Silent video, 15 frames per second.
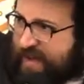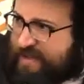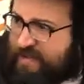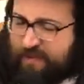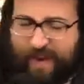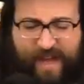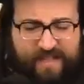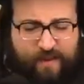It
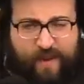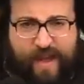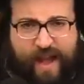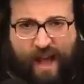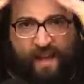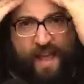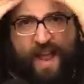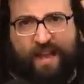flies away.
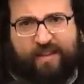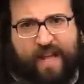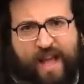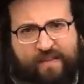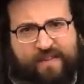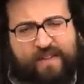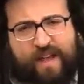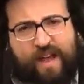I can't. I
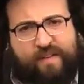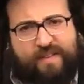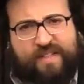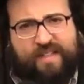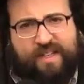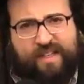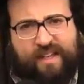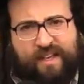have a
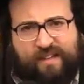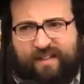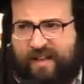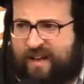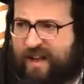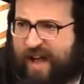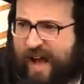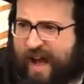sick kid.
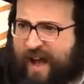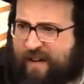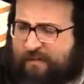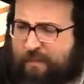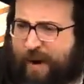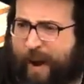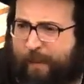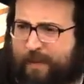I
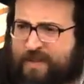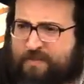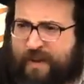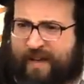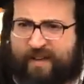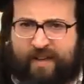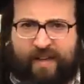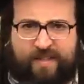have problems with
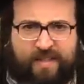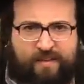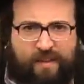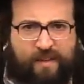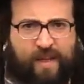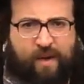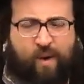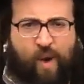my kids.
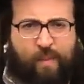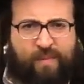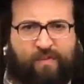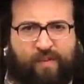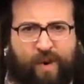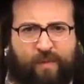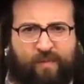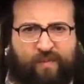They call me
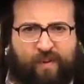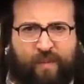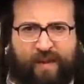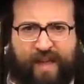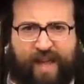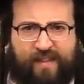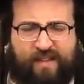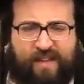from
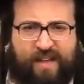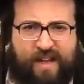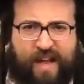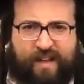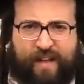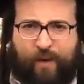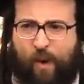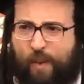Cheder.
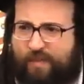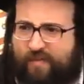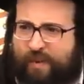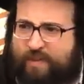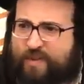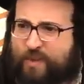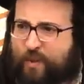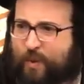They call me
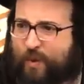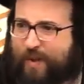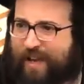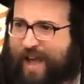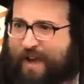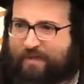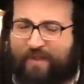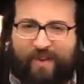from school. I
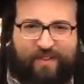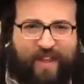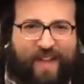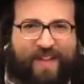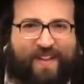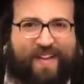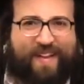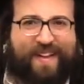have to
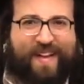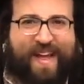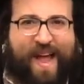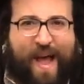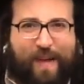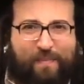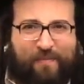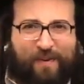take
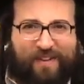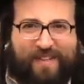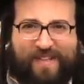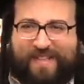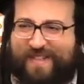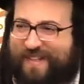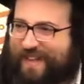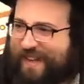help for
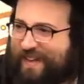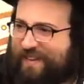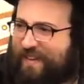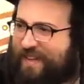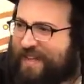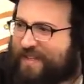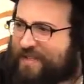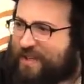this
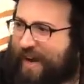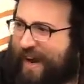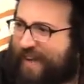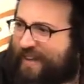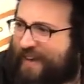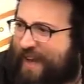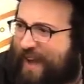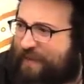kid, this
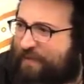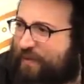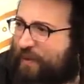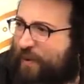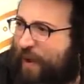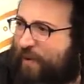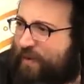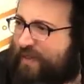child, and I have to
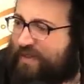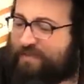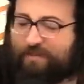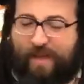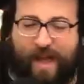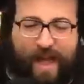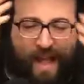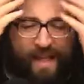go with,
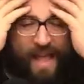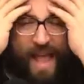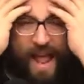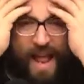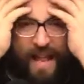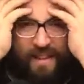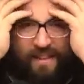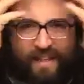I
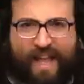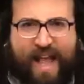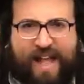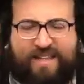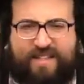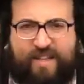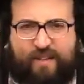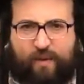can't
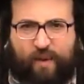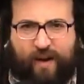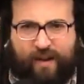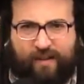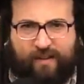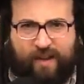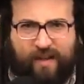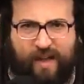
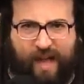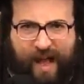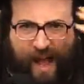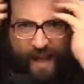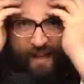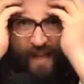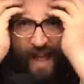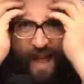concentrate.
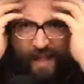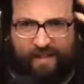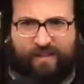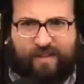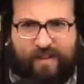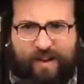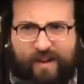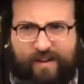I can't
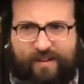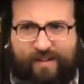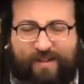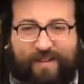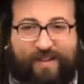learn.